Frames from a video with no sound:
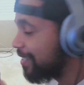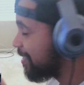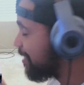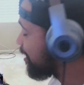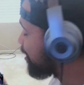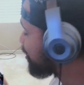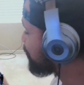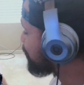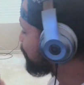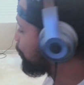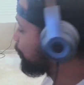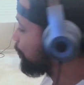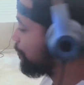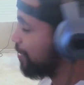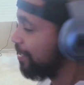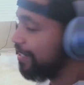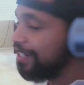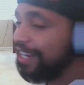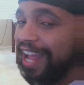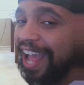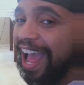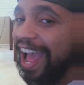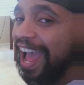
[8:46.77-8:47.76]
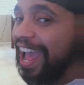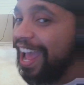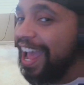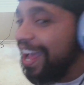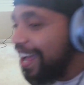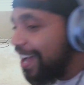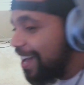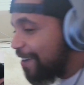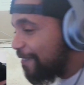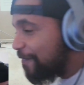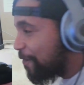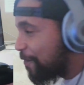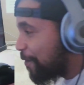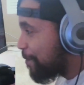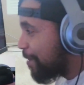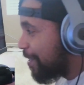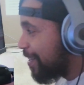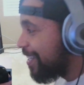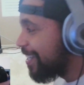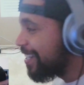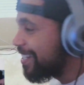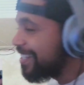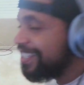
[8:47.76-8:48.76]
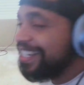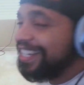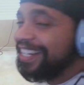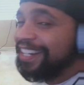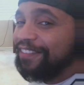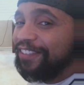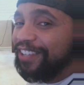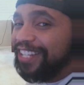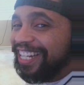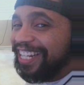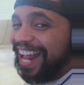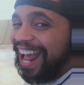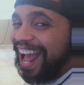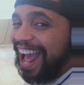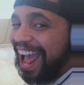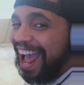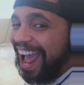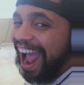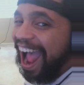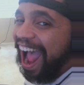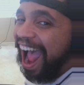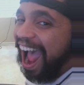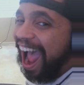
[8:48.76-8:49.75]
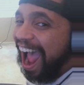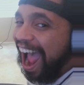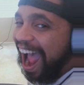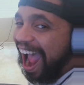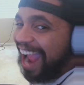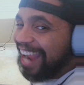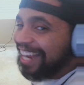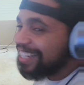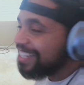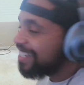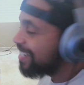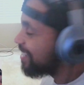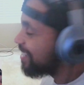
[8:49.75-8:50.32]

in this movie. From the looks of it, I highly